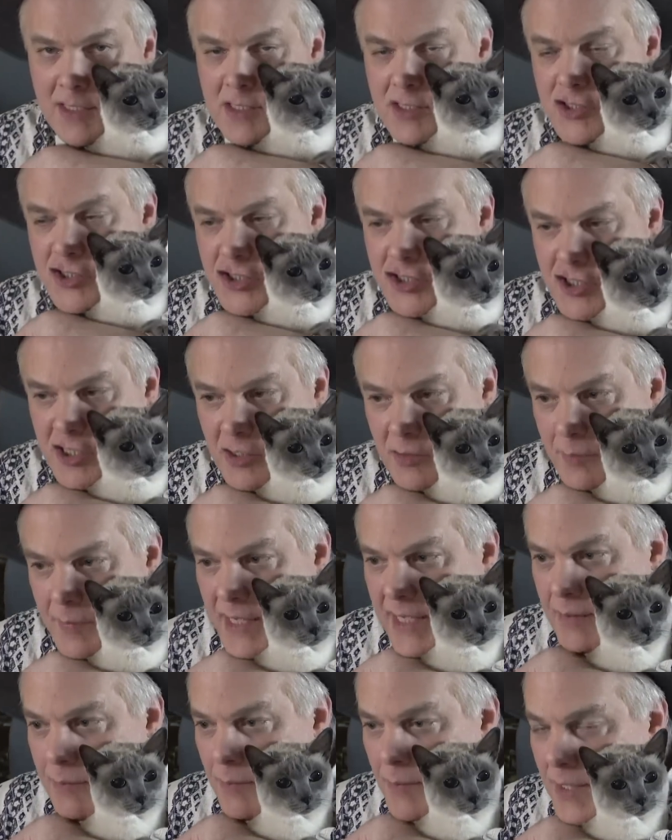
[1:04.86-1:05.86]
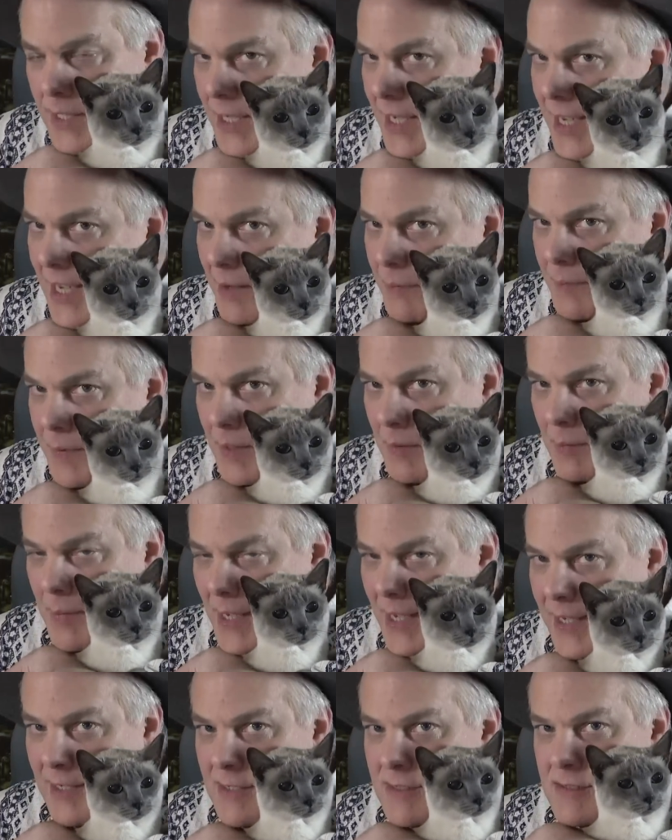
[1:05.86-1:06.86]
She'll make me happy
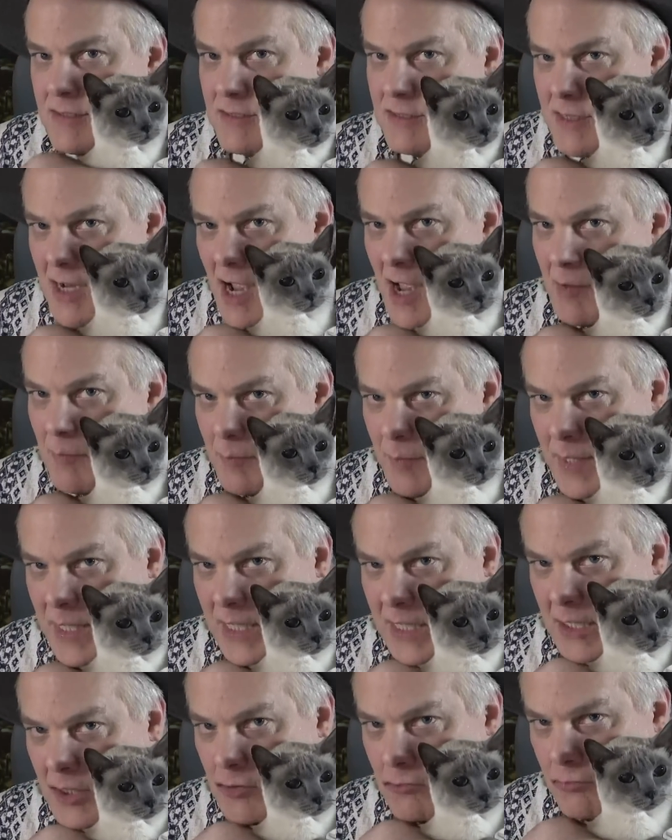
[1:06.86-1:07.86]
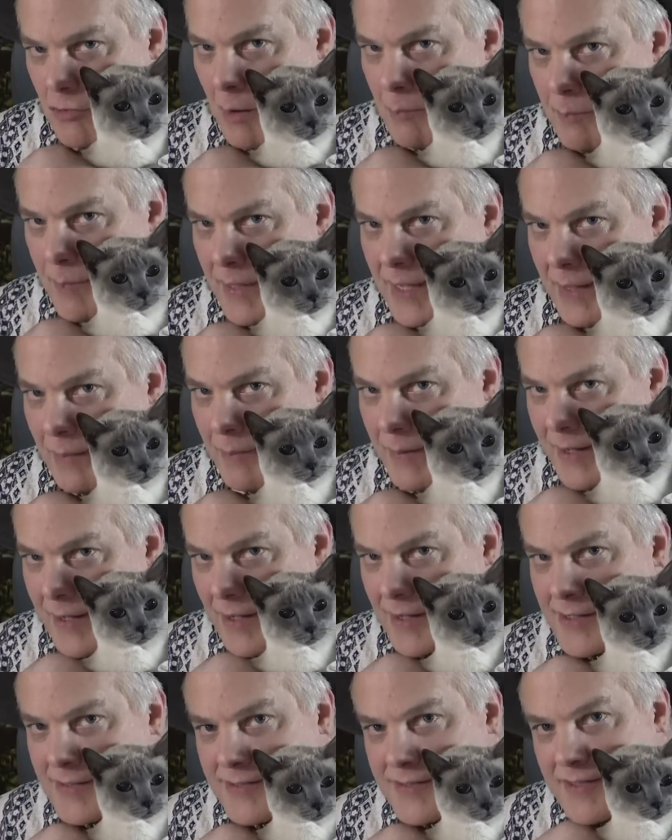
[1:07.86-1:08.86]
by not being grumpy
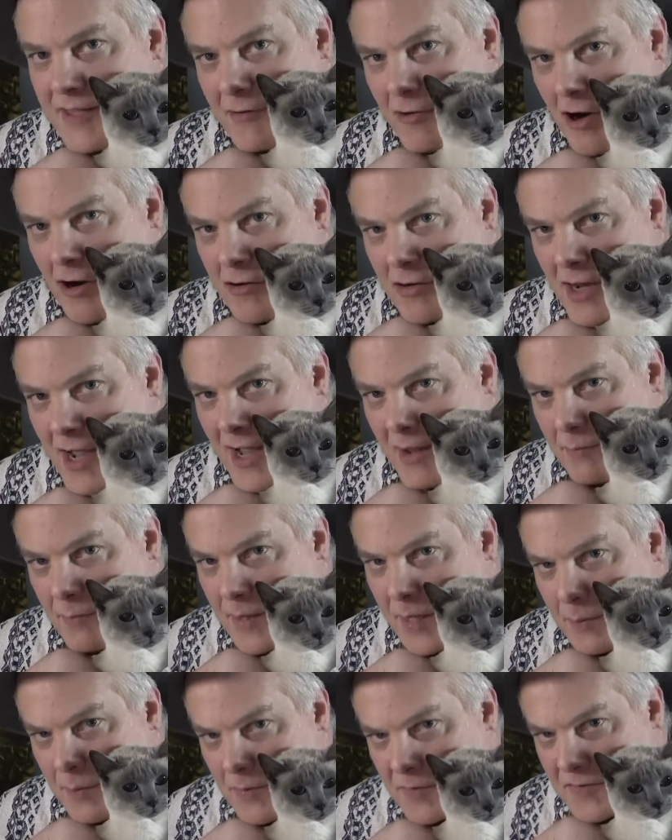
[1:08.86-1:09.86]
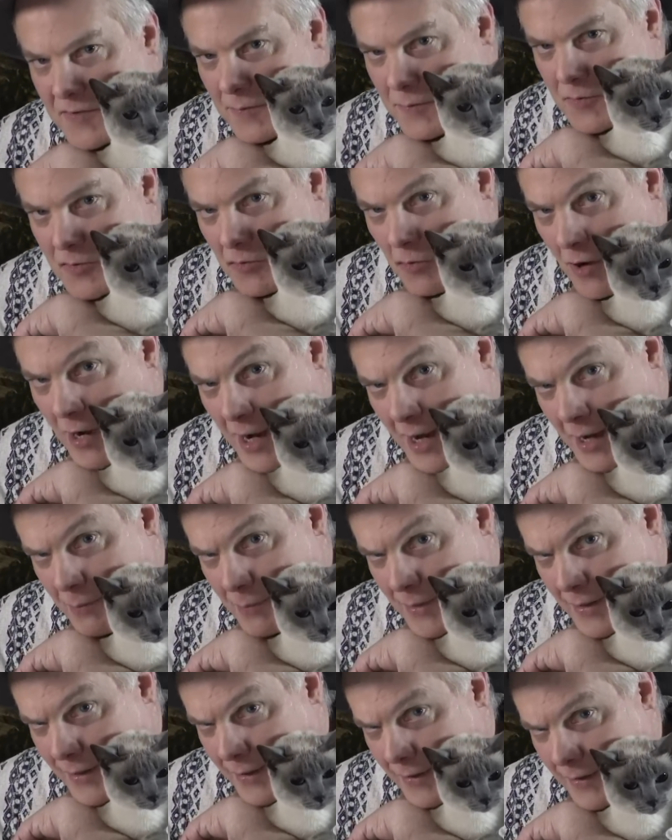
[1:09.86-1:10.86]
because there are not people
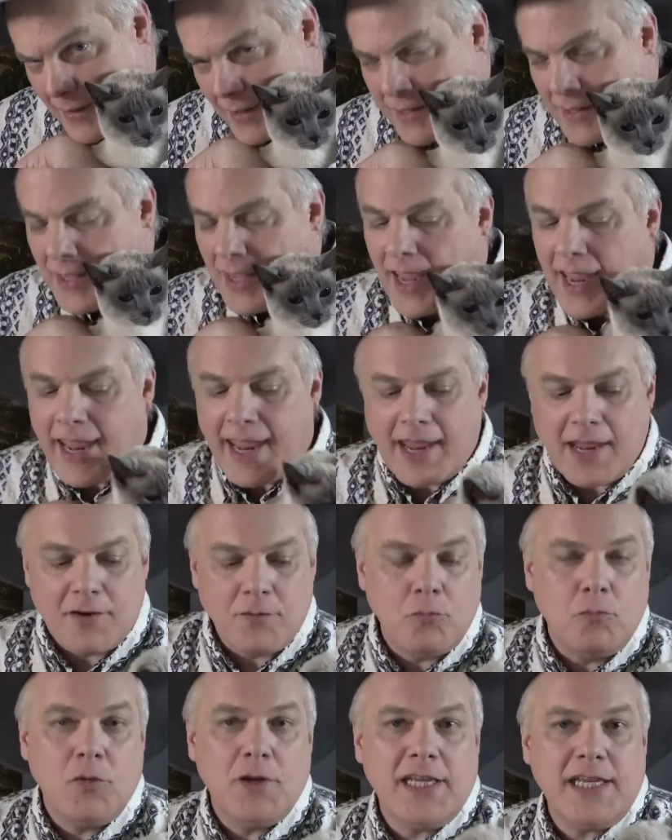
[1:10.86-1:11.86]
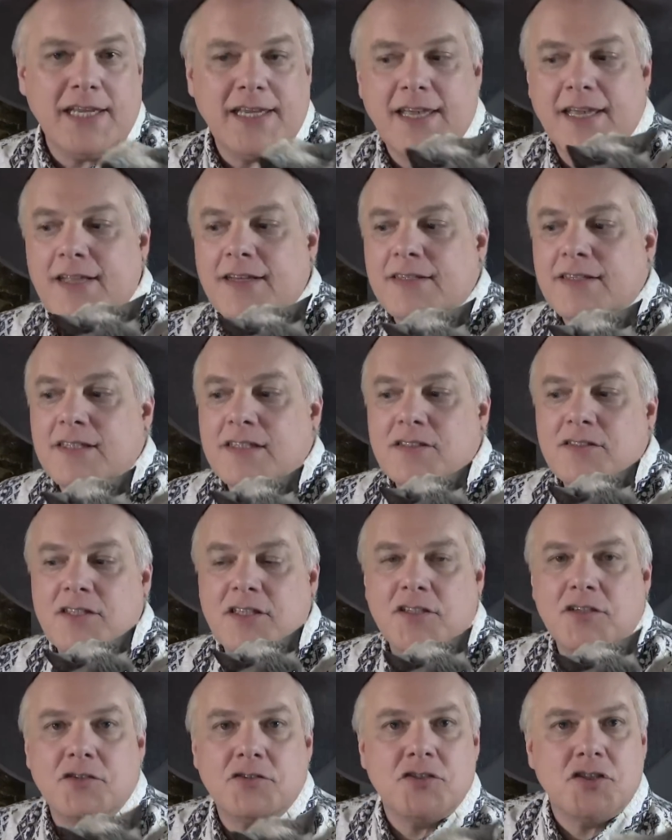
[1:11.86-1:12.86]
subscribing and we can
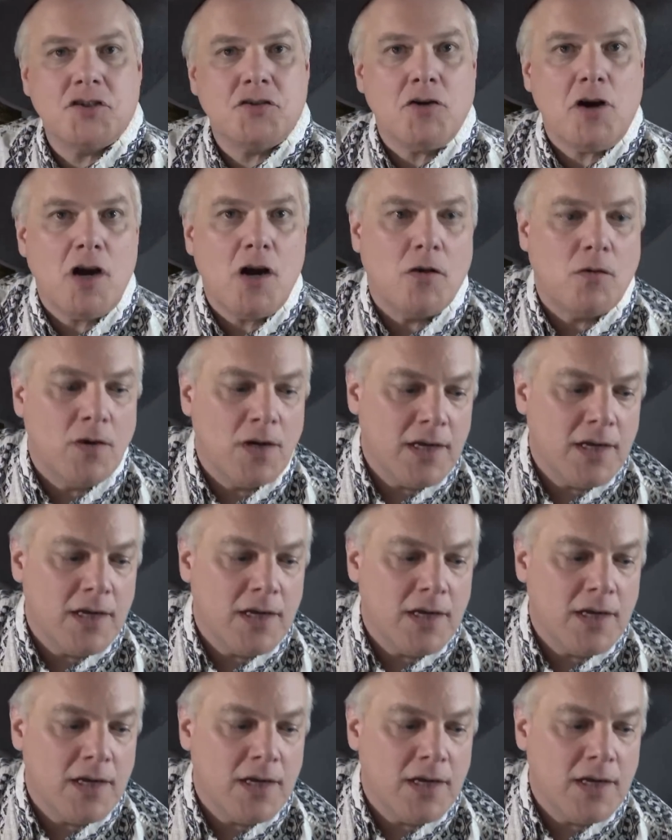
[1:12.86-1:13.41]
continue to grow.